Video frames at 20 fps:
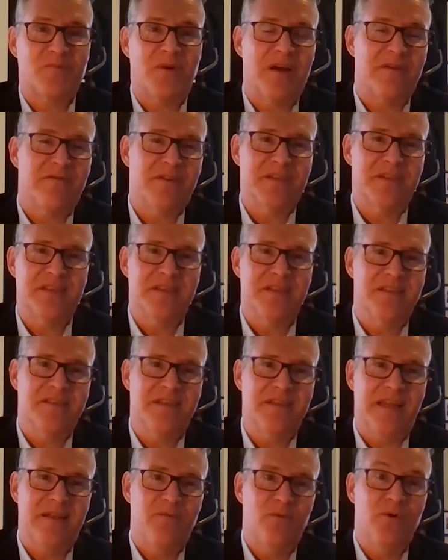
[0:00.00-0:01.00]
preferences
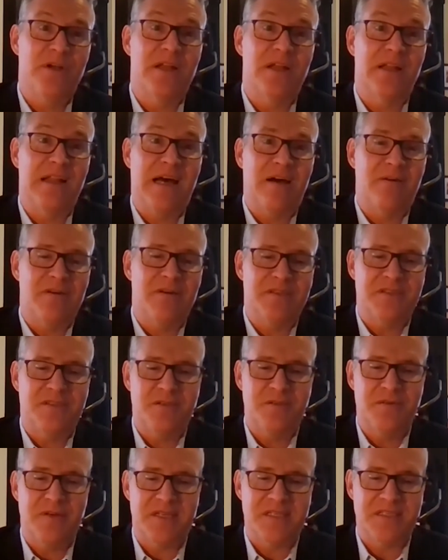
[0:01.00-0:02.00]
and would allow us
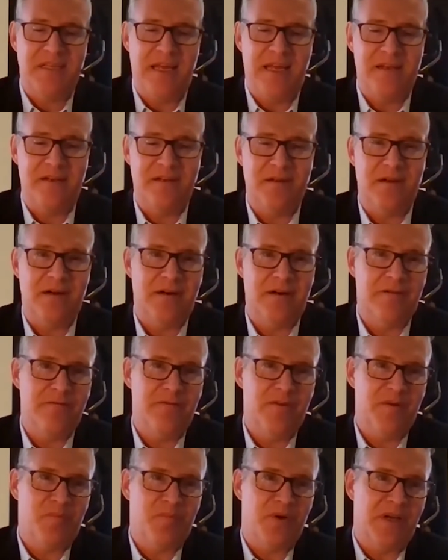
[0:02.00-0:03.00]
to extend our
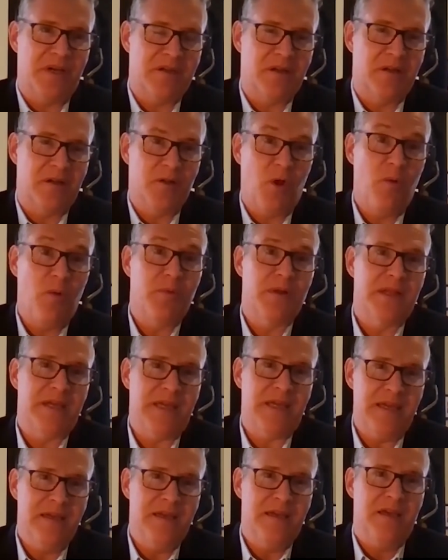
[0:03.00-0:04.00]
footprint
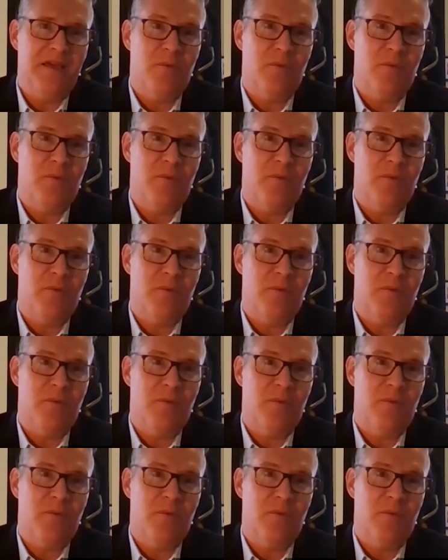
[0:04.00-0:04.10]
globally